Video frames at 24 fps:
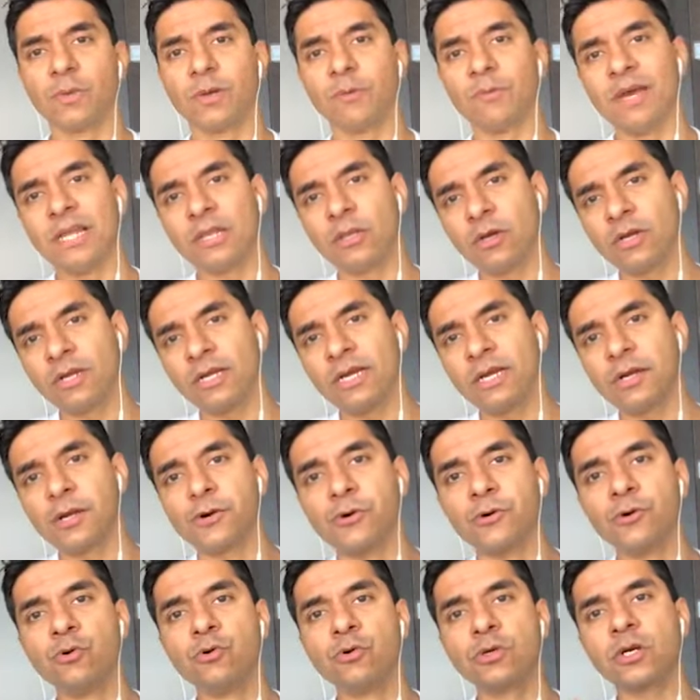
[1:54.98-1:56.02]
So when we're looking at
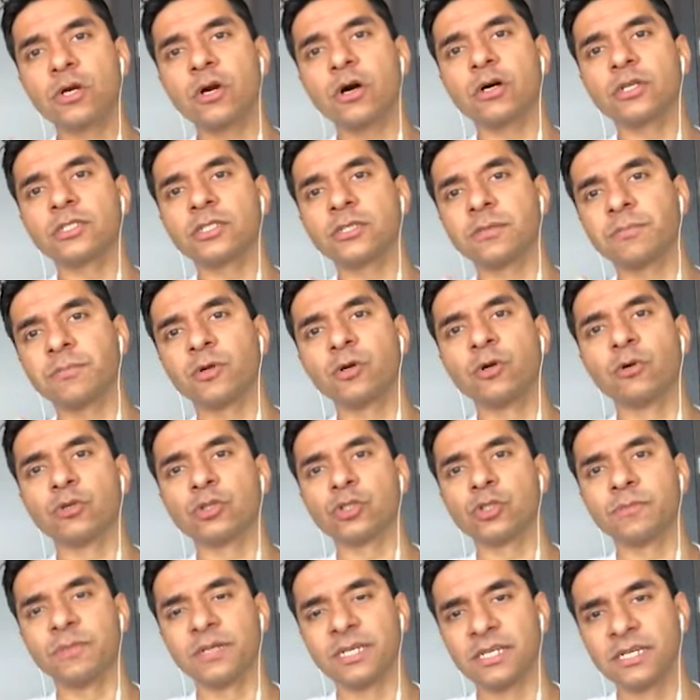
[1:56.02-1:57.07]
a root cause
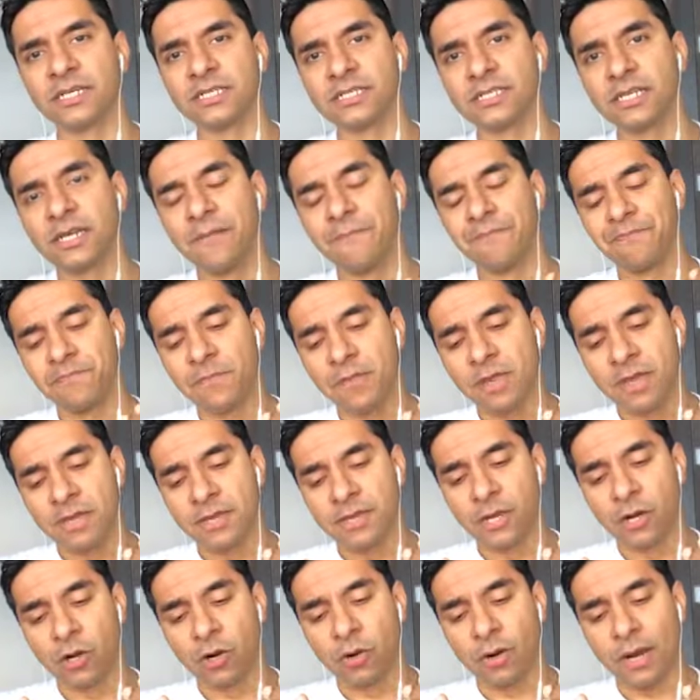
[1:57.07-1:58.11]
approach, because
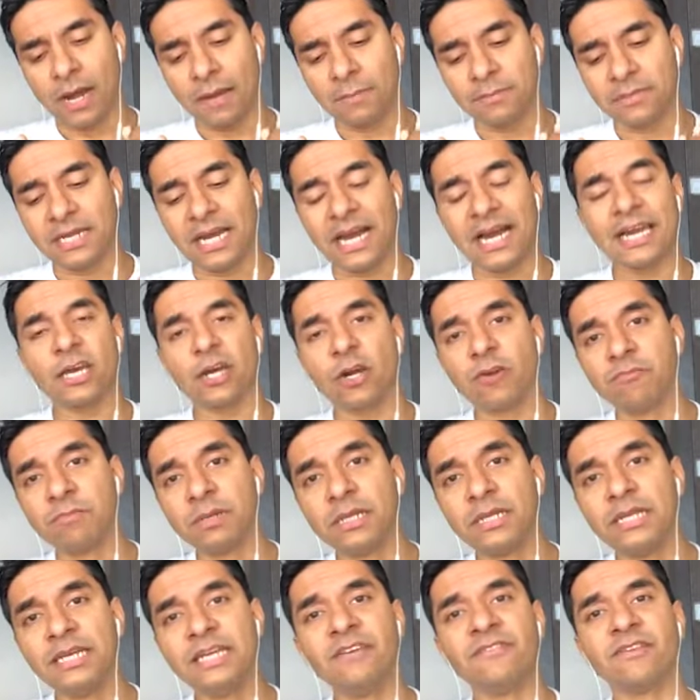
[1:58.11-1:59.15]
you know, I'm tired of
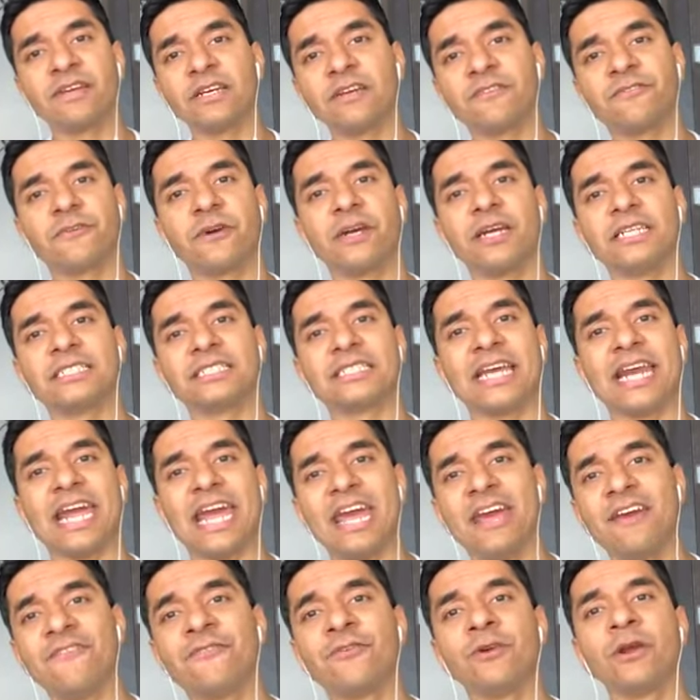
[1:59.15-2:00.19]
believing the phrase
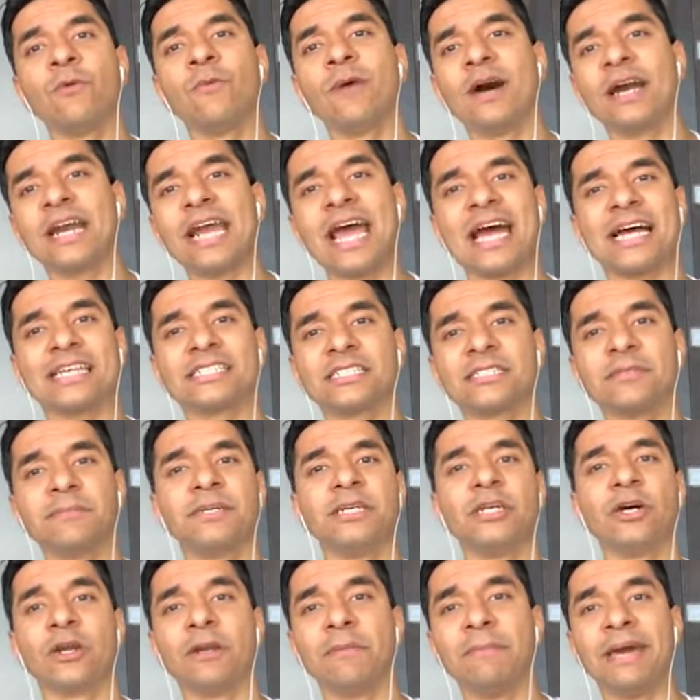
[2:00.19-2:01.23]
that everyone has to
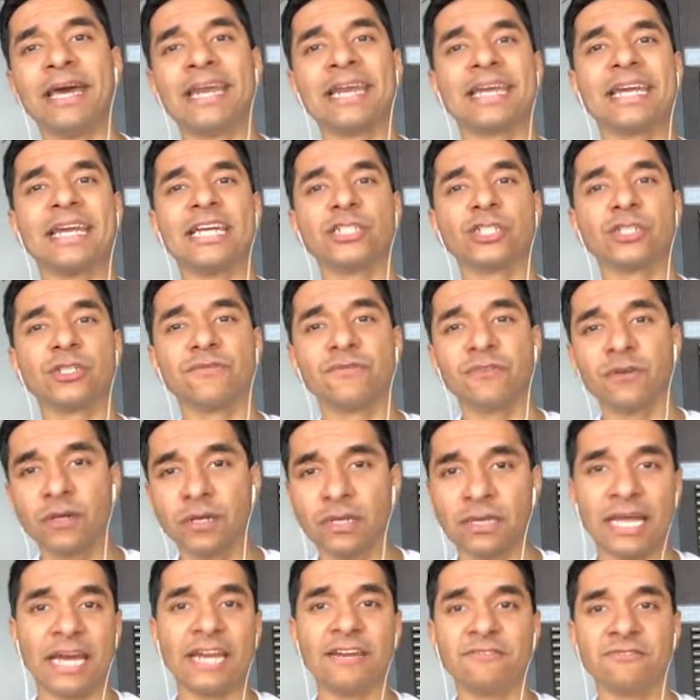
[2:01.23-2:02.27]
be on a medication for
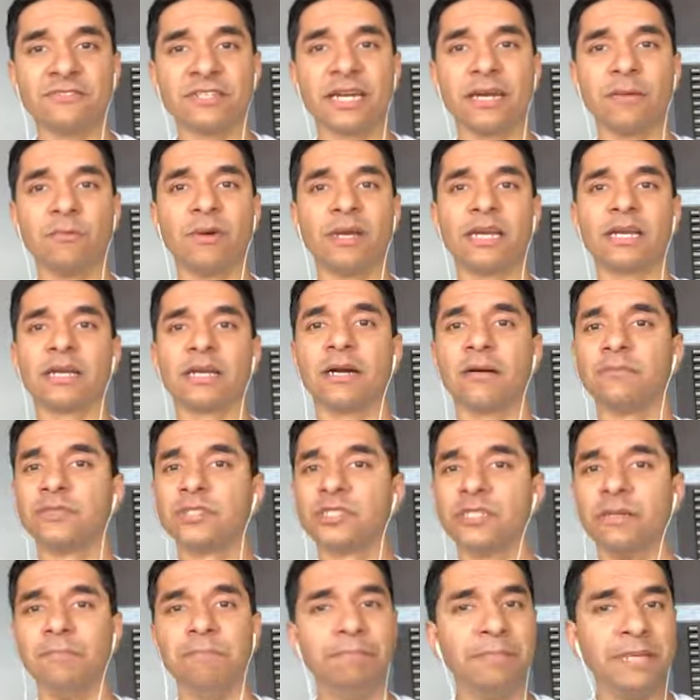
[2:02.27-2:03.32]
a lifetime it
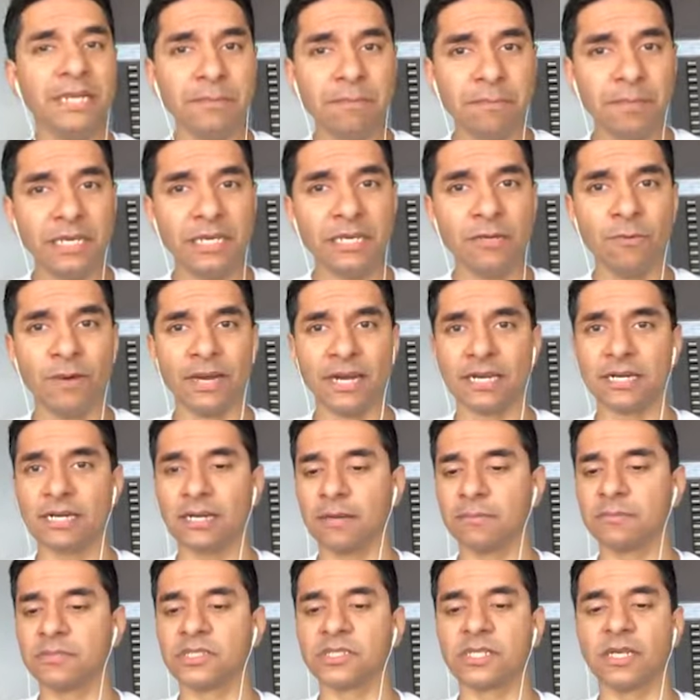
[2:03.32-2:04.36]
comes to B P, when it
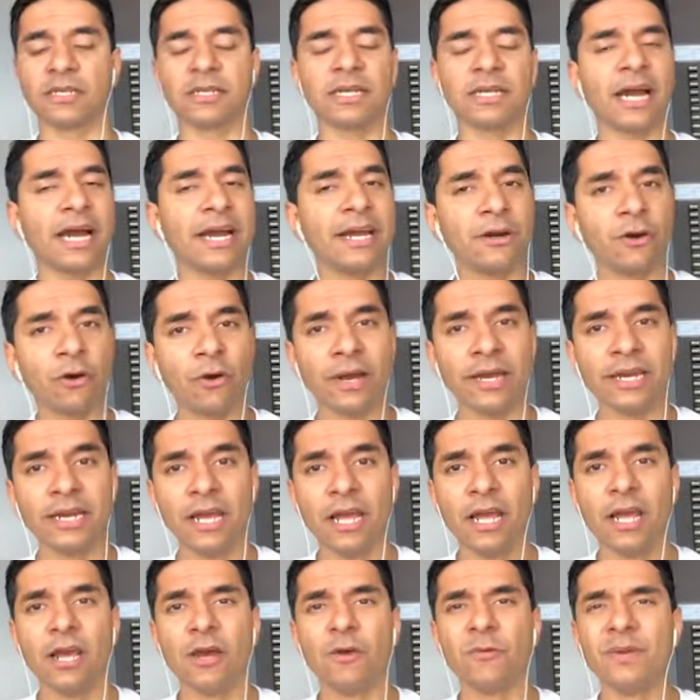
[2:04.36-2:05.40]
comes to thyroid.
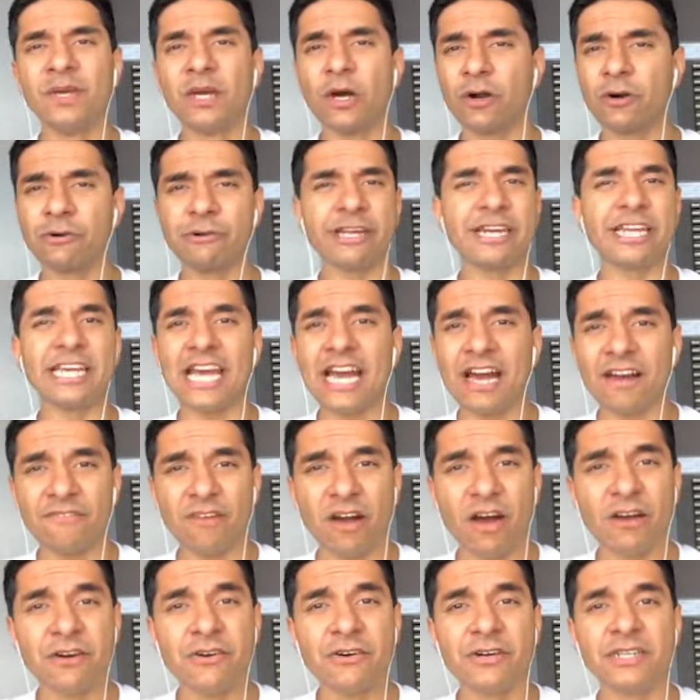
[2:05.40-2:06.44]
We already have
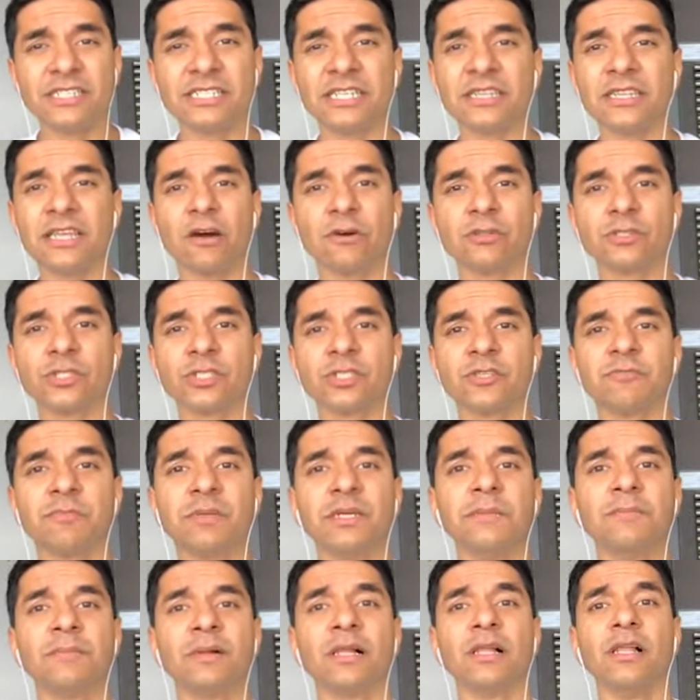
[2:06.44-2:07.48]
hundreds and thousands of
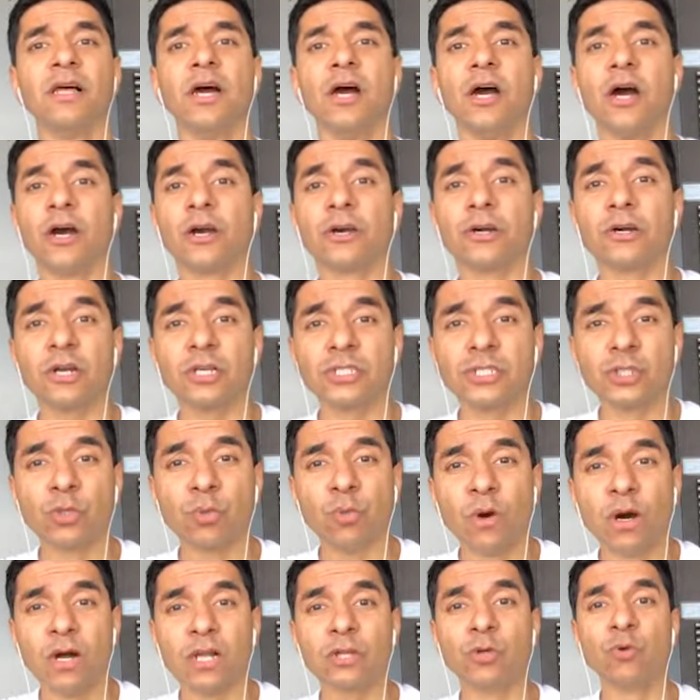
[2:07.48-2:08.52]
people across the
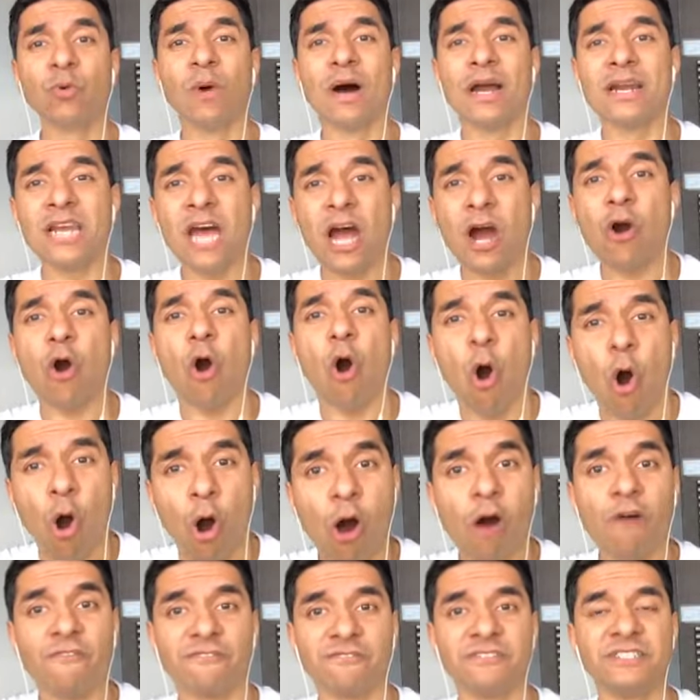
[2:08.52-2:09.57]
world who are now
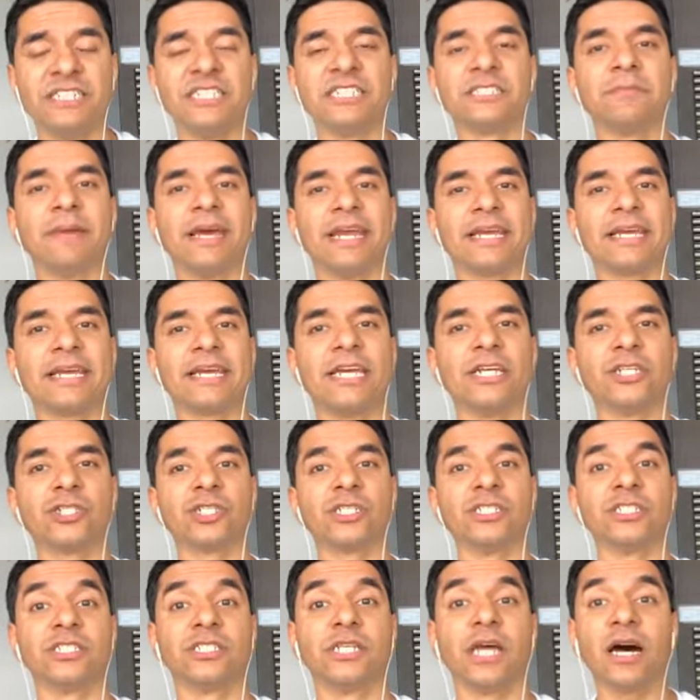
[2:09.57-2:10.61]
off these
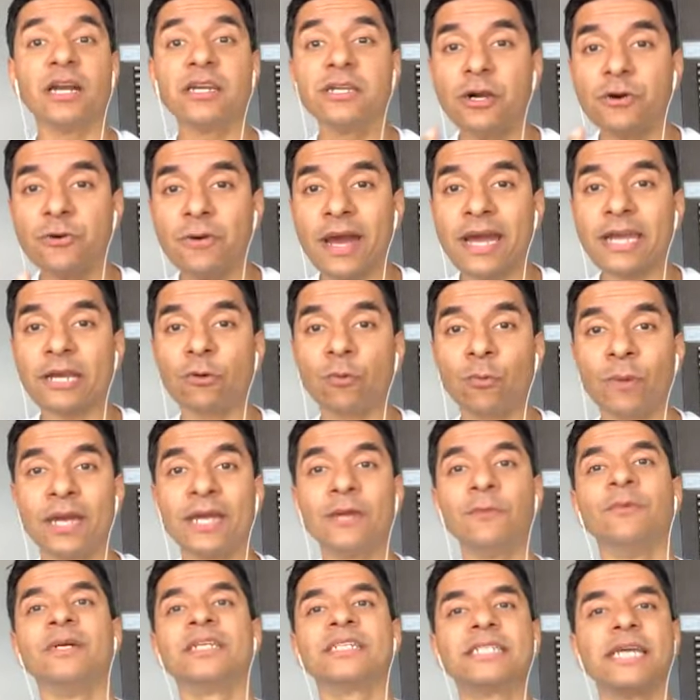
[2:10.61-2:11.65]
medications, done the right
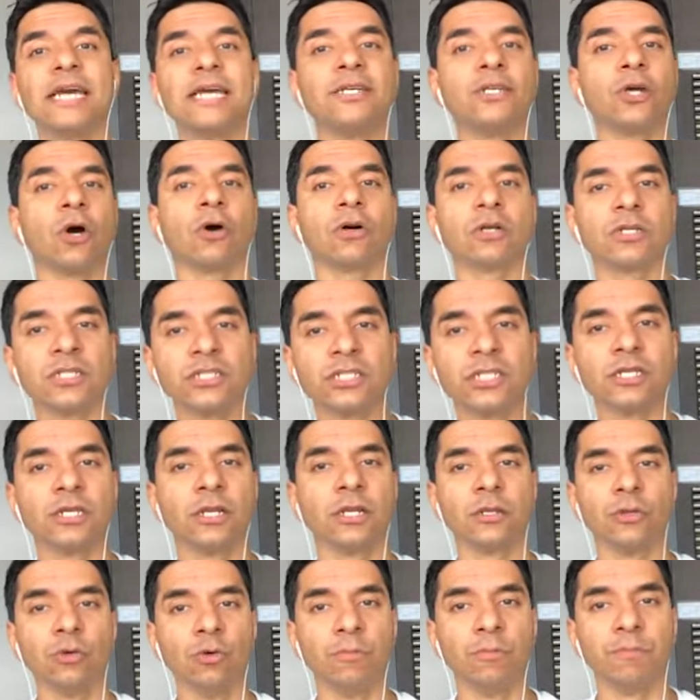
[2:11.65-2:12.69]
way with their doctors in
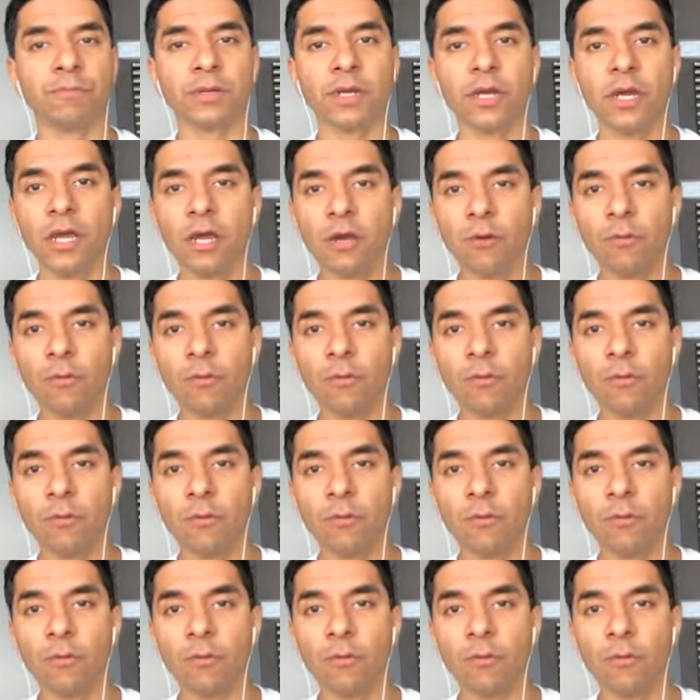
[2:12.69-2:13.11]
the loop.